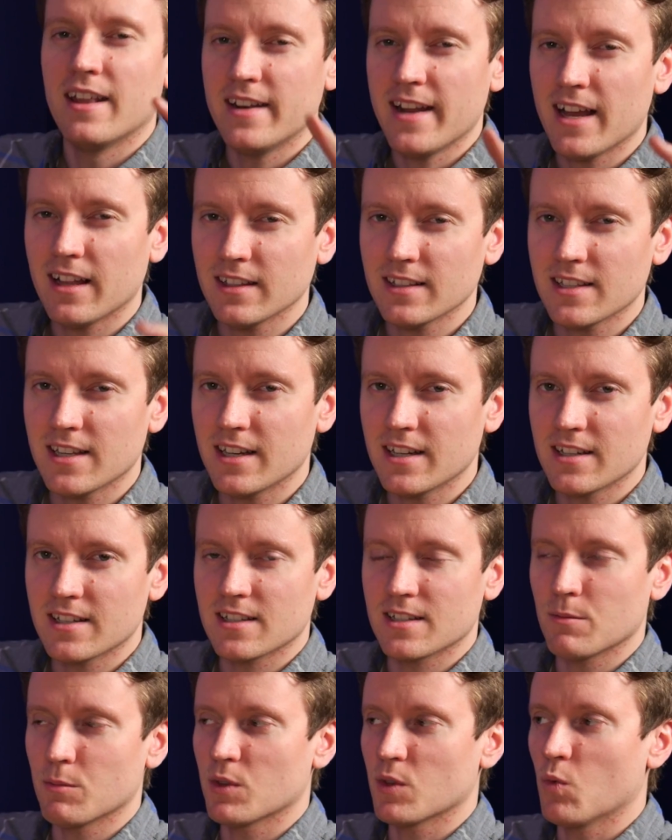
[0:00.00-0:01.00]
Now let's get into
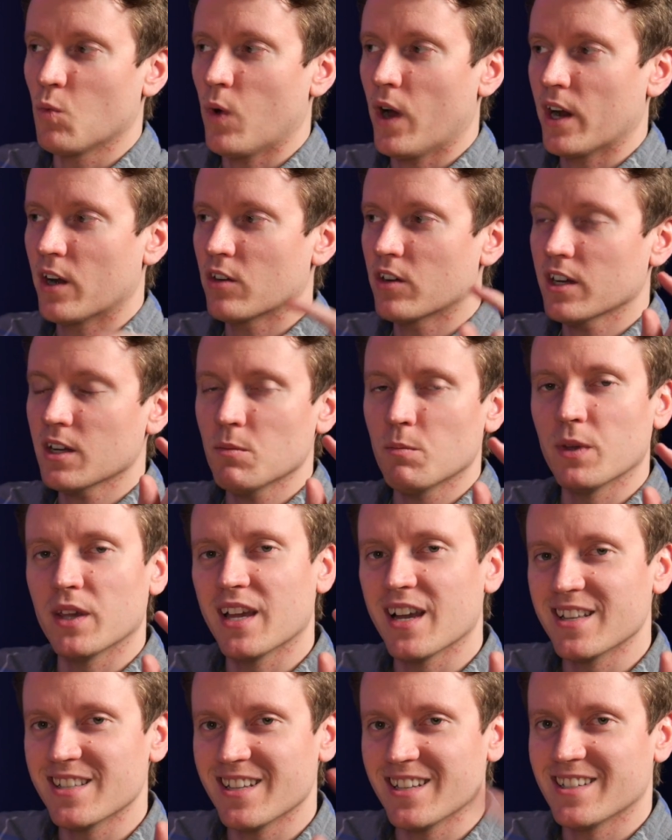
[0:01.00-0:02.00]
some of the wiring
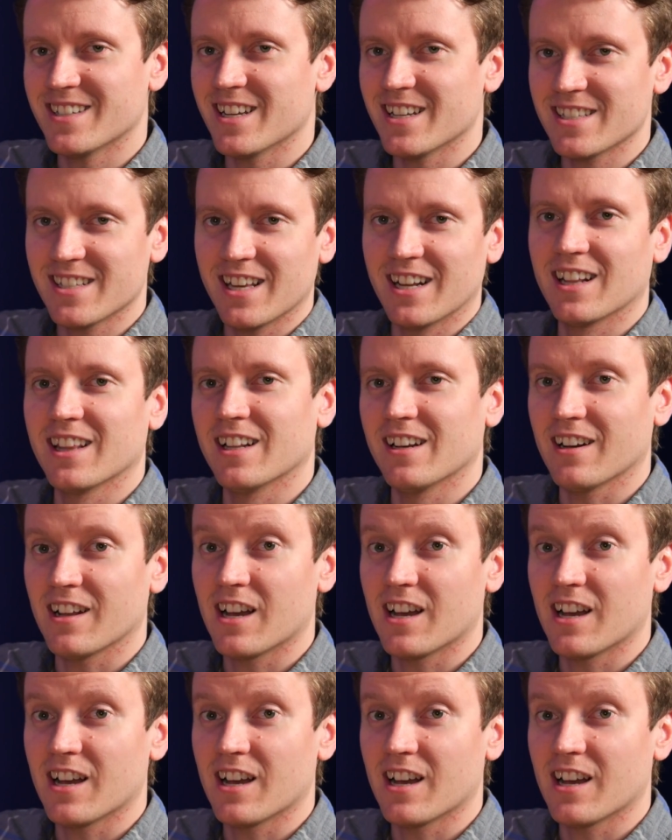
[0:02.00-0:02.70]
because it does get a little